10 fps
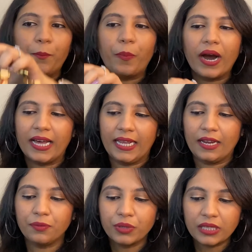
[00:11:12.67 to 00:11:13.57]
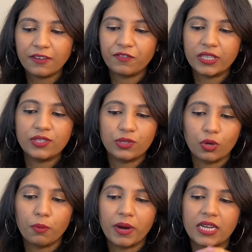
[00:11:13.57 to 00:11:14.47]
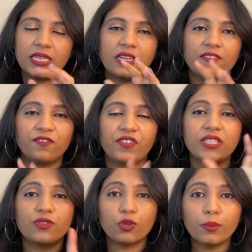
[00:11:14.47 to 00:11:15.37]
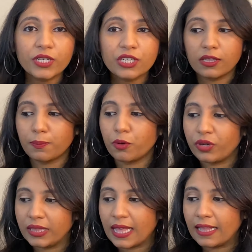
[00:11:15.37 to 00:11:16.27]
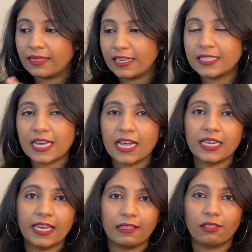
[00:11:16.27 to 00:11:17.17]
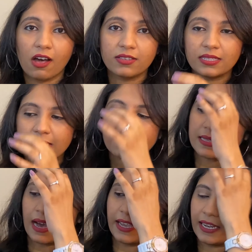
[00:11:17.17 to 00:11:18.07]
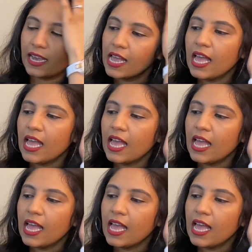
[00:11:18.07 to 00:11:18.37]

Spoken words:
but it really fits so much, and it fits so much to the point that things kind of get lost inside,